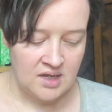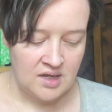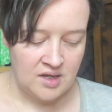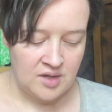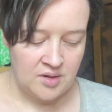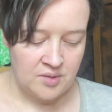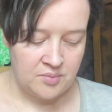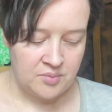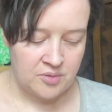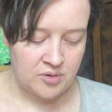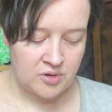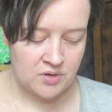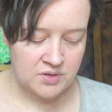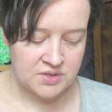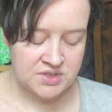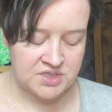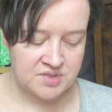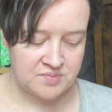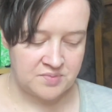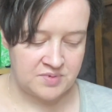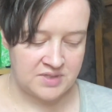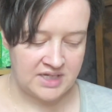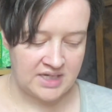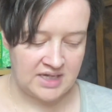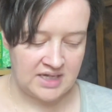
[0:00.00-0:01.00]

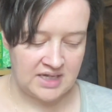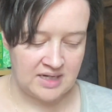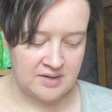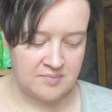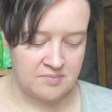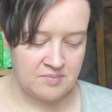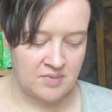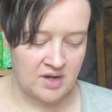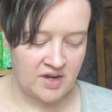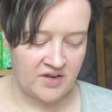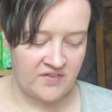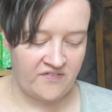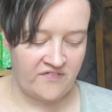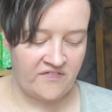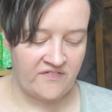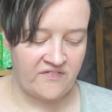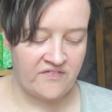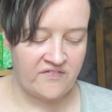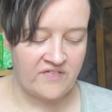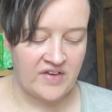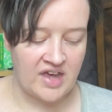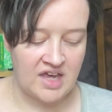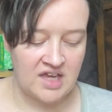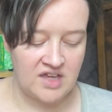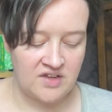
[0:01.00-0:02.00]
possibly my
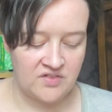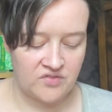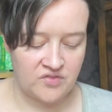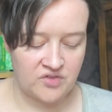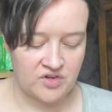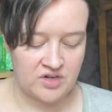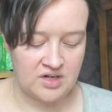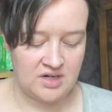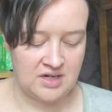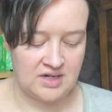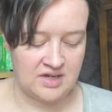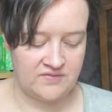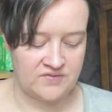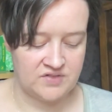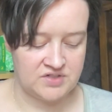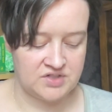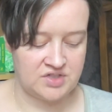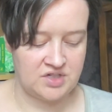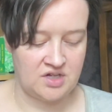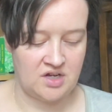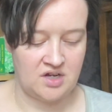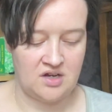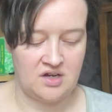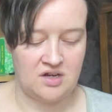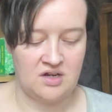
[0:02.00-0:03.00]
favourite Lovers
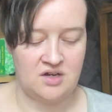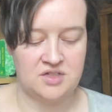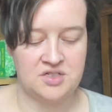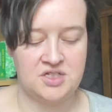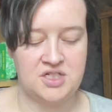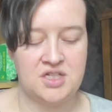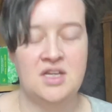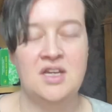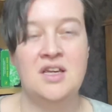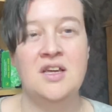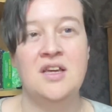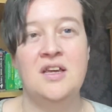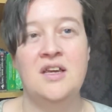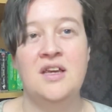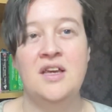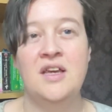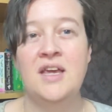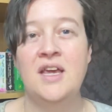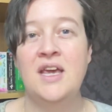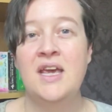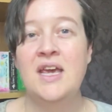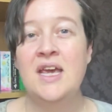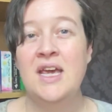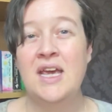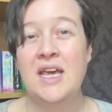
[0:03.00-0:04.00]
card
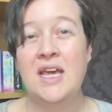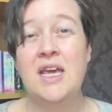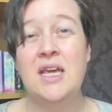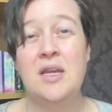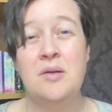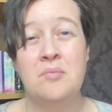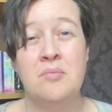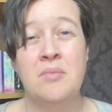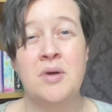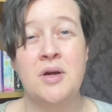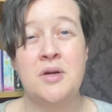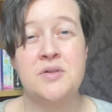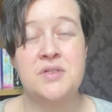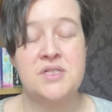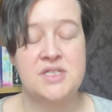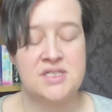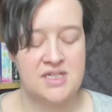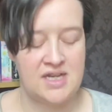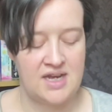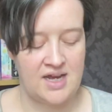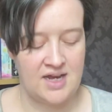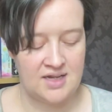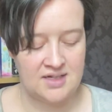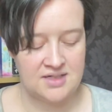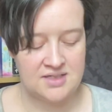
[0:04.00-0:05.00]
in most
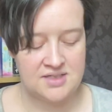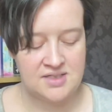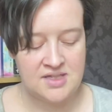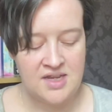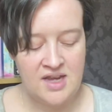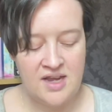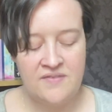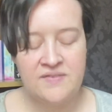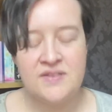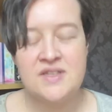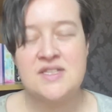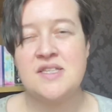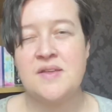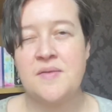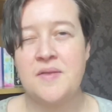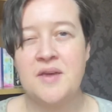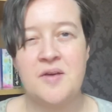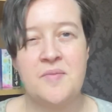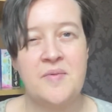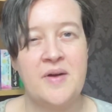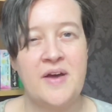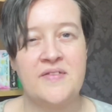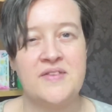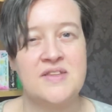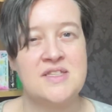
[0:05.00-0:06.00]
decks. There's something
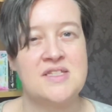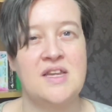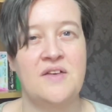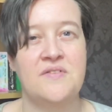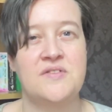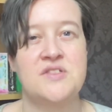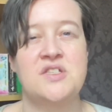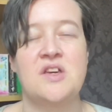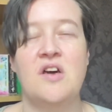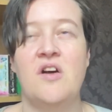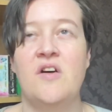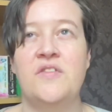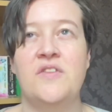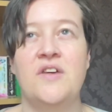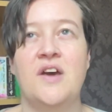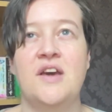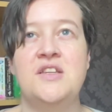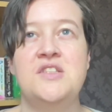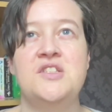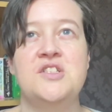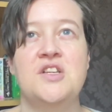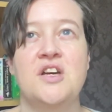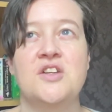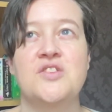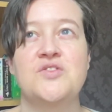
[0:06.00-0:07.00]
about this Lovers card that I
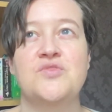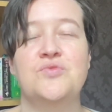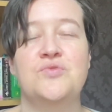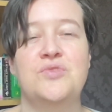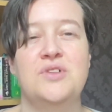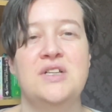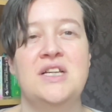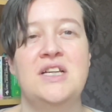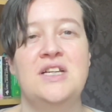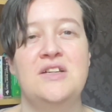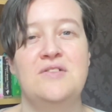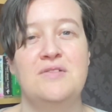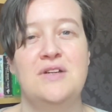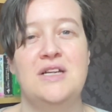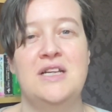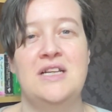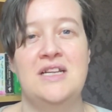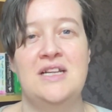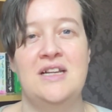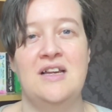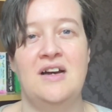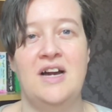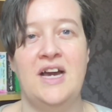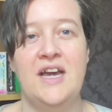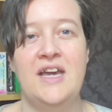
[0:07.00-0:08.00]
just really, really
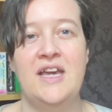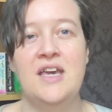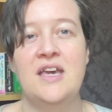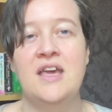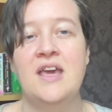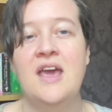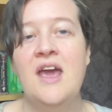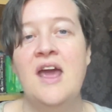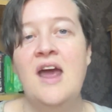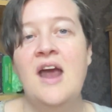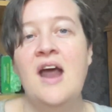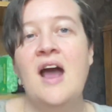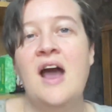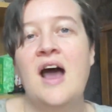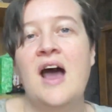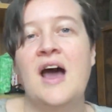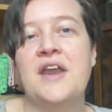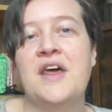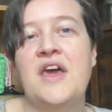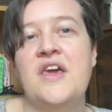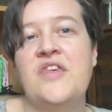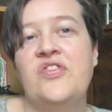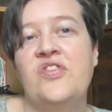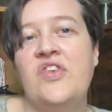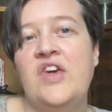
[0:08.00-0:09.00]
like. And
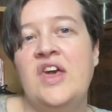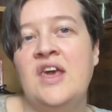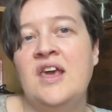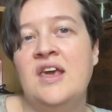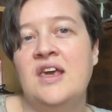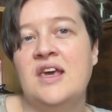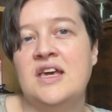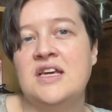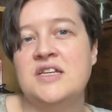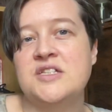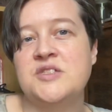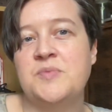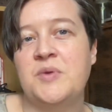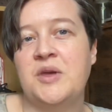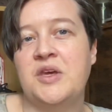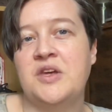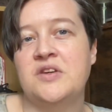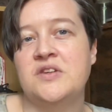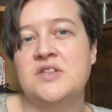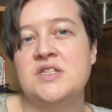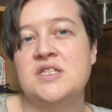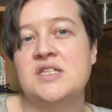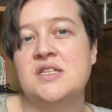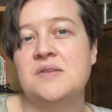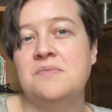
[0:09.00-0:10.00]
I think it's
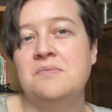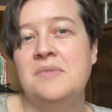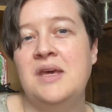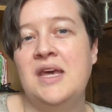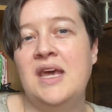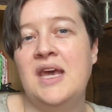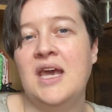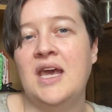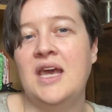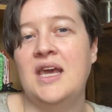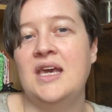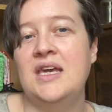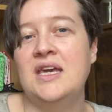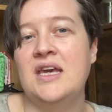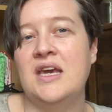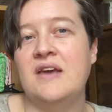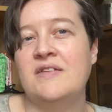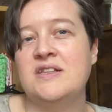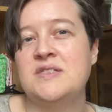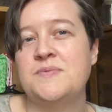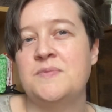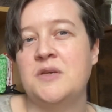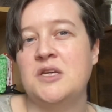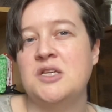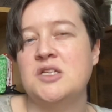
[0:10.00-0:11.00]
because, to me, it
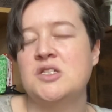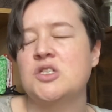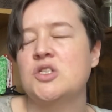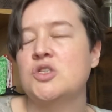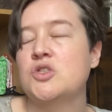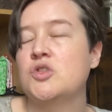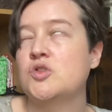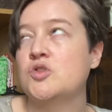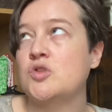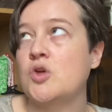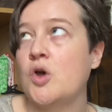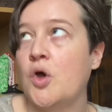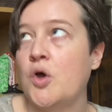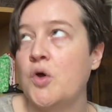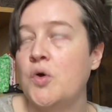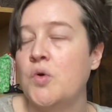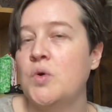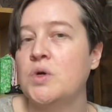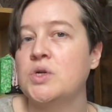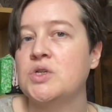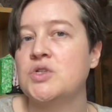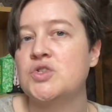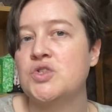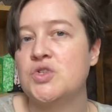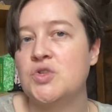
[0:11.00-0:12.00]
speaks
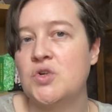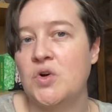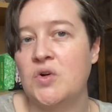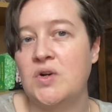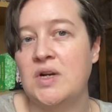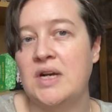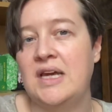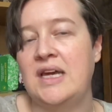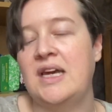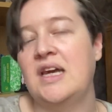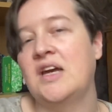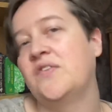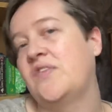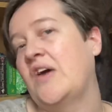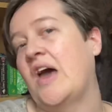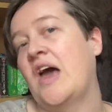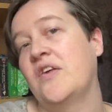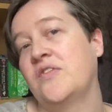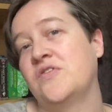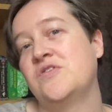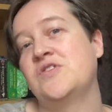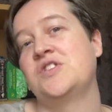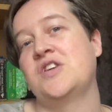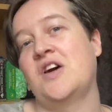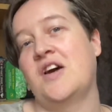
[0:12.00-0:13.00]
so strongly of
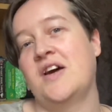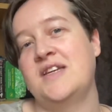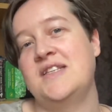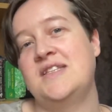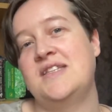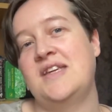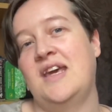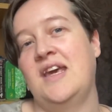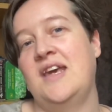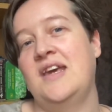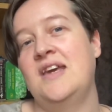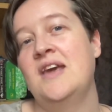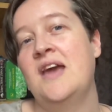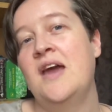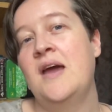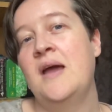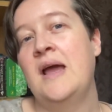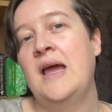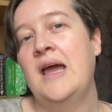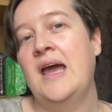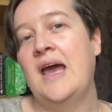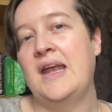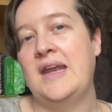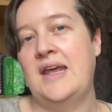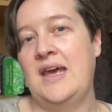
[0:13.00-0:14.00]
Aphrodite
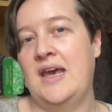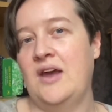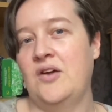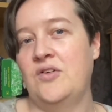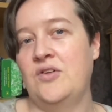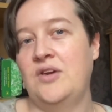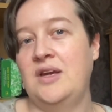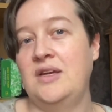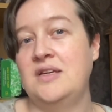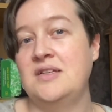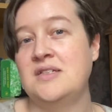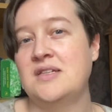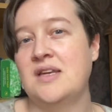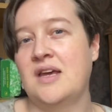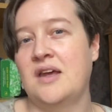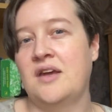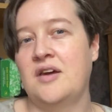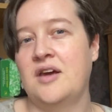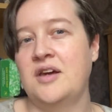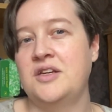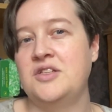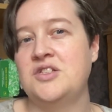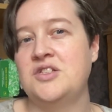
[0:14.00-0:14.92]
and Aries. And I